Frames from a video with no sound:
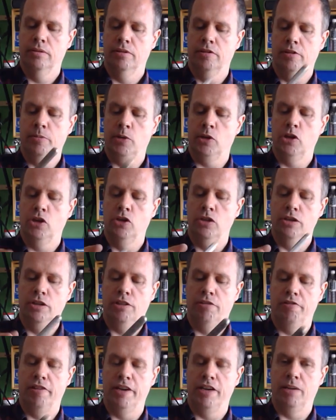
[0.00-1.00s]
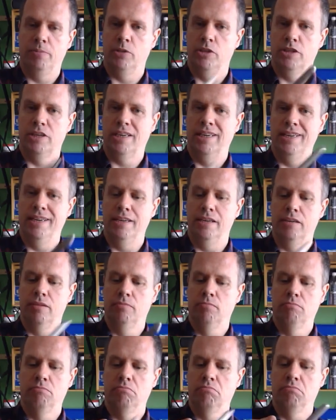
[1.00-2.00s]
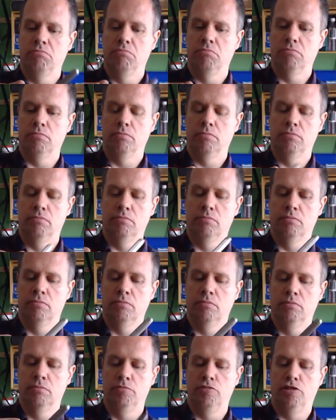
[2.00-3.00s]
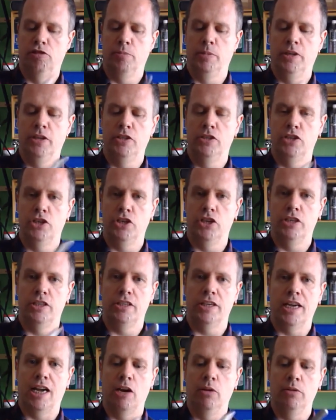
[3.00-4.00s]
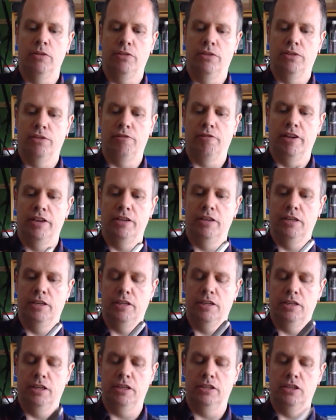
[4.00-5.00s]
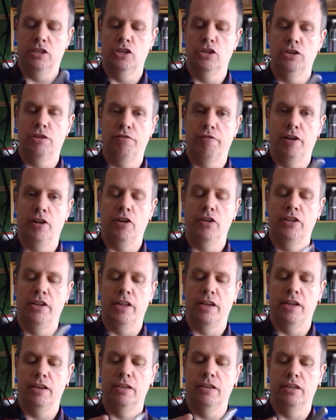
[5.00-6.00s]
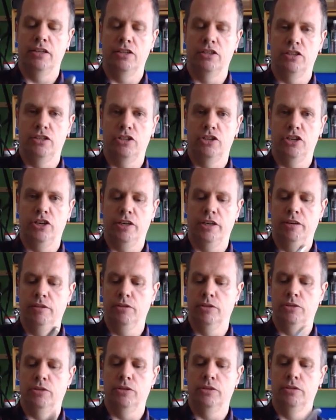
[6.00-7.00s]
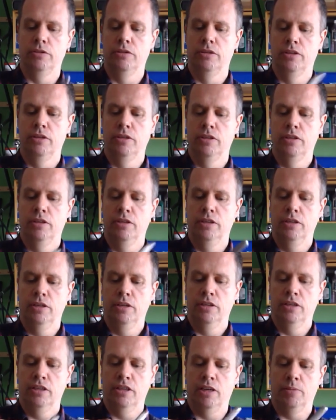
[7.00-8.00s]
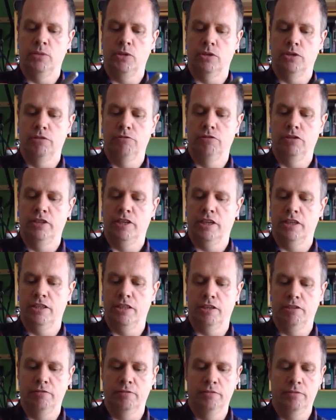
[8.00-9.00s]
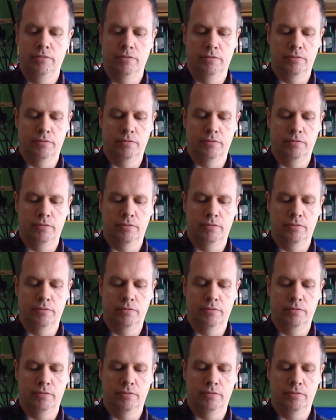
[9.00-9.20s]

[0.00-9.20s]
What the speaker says: Now I'm not cutting a thread, I'm just cleaning probably dirt out of the thread. It's a good thread on there, it's just dirty. So I'm just going to run that down.